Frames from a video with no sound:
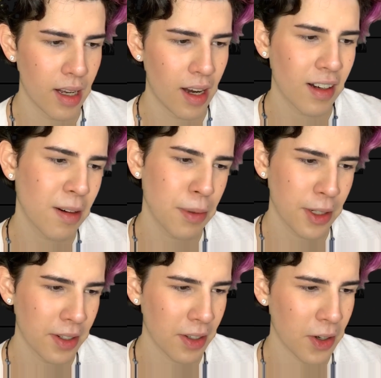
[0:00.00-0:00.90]
I'm gonna put her
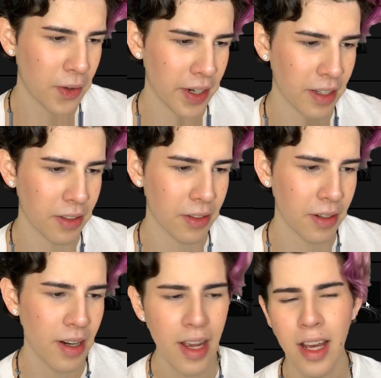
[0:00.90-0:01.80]
in the coriander.
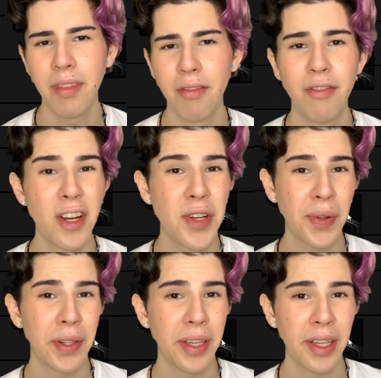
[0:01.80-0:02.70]

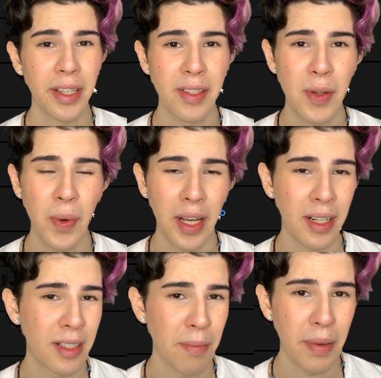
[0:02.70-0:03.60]
Visually is quite
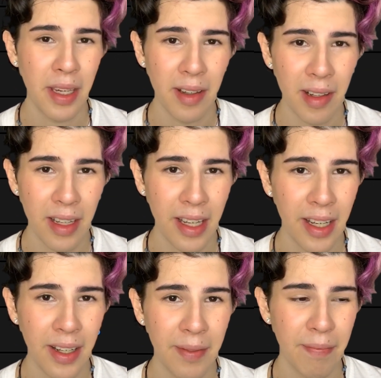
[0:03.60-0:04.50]

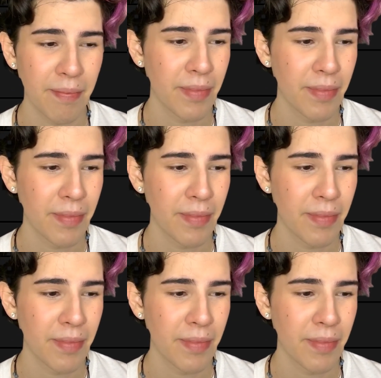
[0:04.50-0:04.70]
unappealing.